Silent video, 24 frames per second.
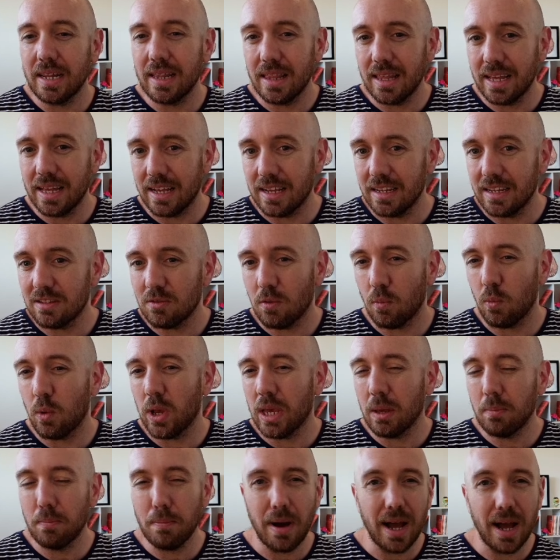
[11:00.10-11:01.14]
this, we
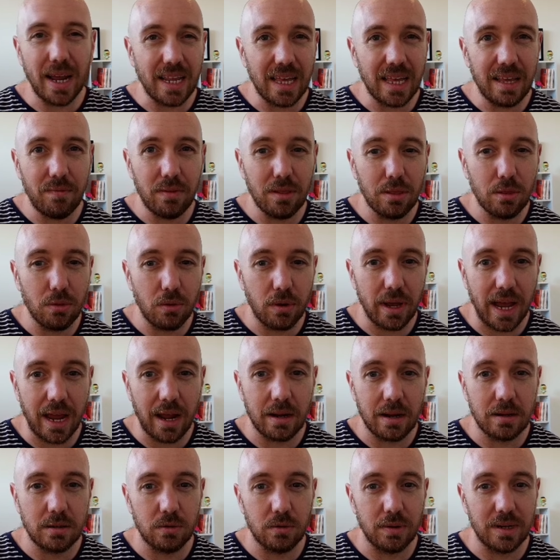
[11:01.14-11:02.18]
might even look
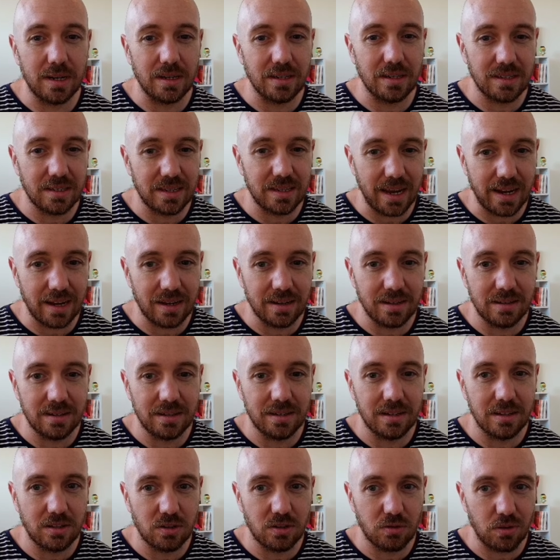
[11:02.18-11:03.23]
at doing a second
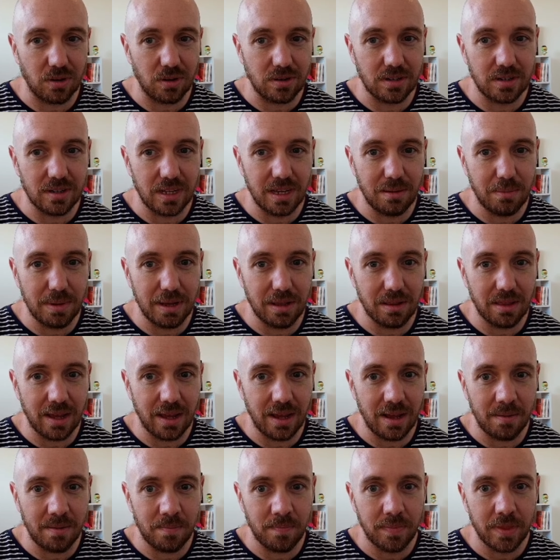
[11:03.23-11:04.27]
structured email
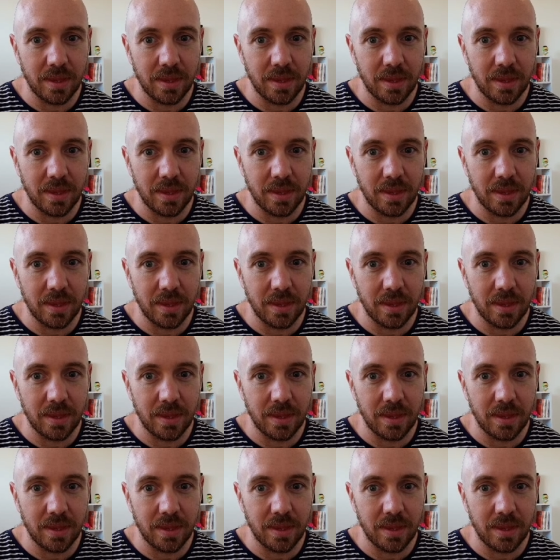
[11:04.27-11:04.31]
there.